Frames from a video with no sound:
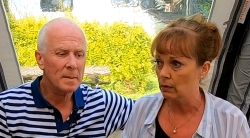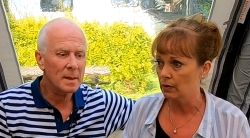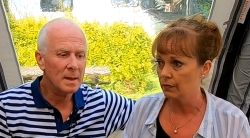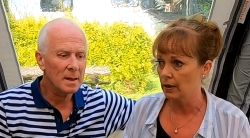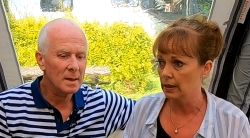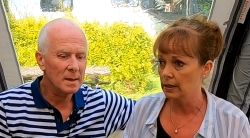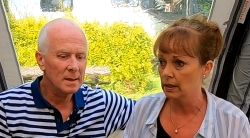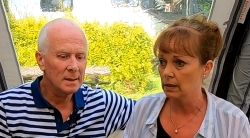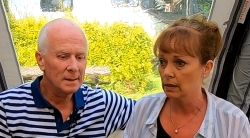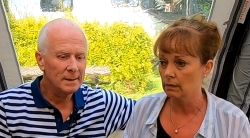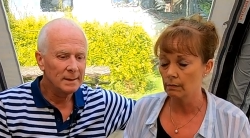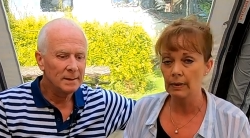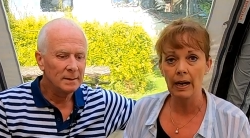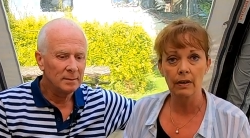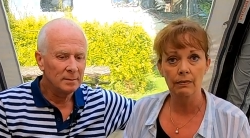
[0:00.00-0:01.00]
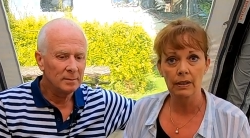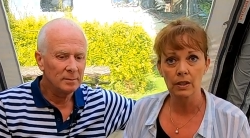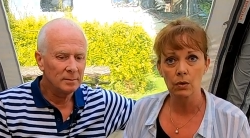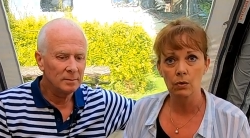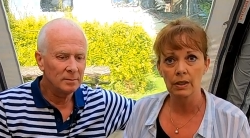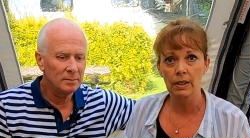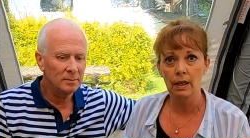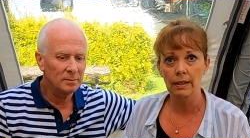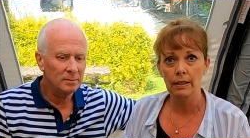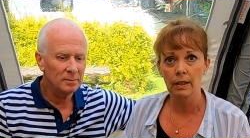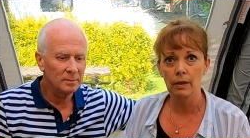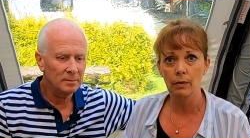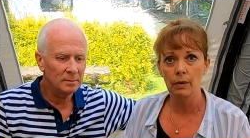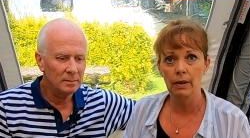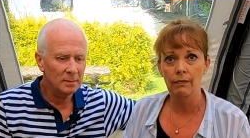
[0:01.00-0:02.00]
Speaker 1: how to find a caravan storage site.
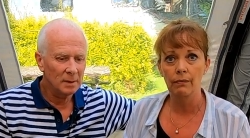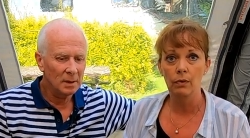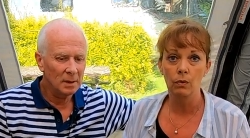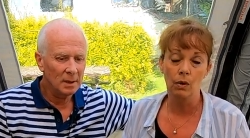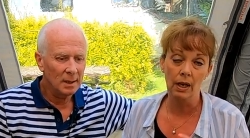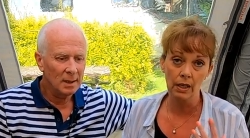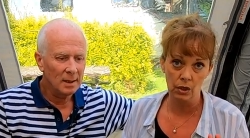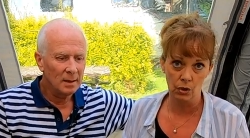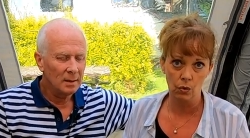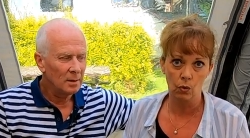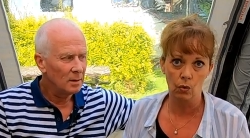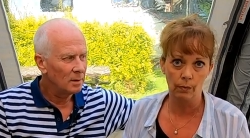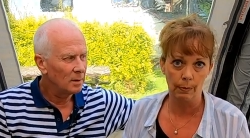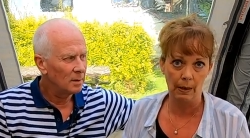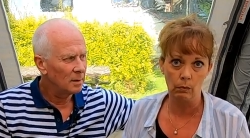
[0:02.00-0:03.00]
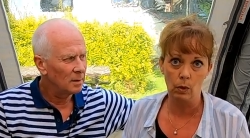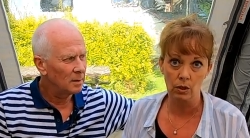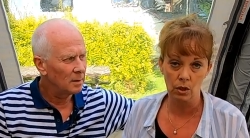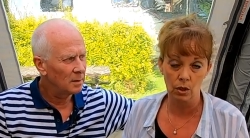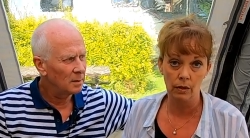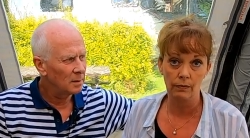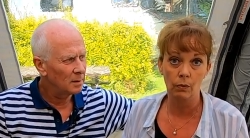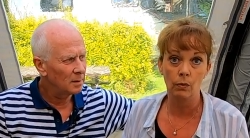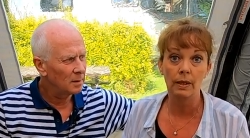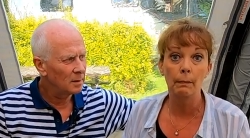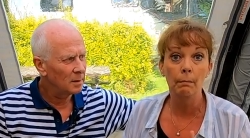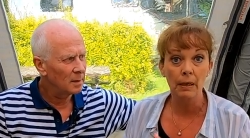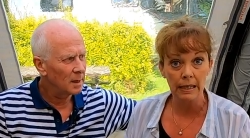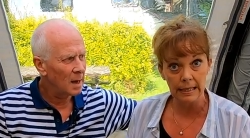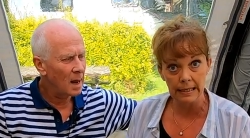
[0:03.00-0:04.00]
So if you're unsure about what to look for, then
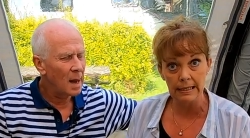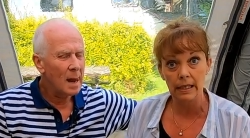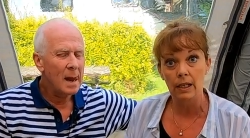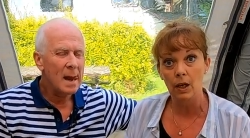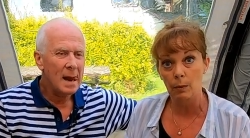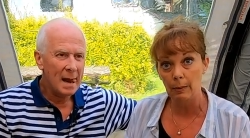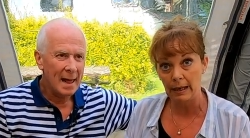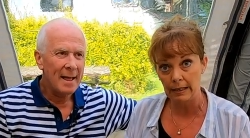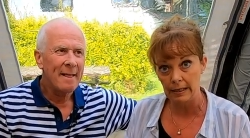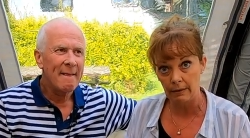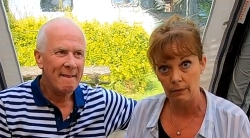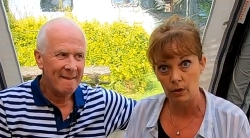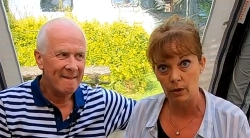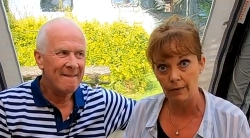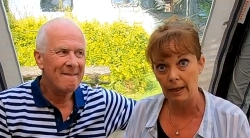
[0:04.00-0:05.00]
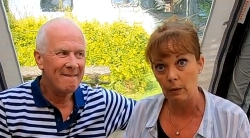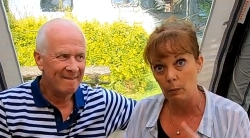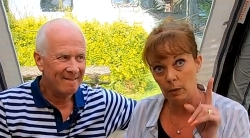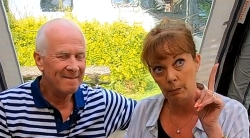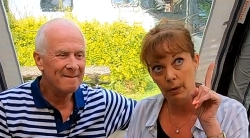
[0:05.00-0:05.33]
please go back and have a look at that.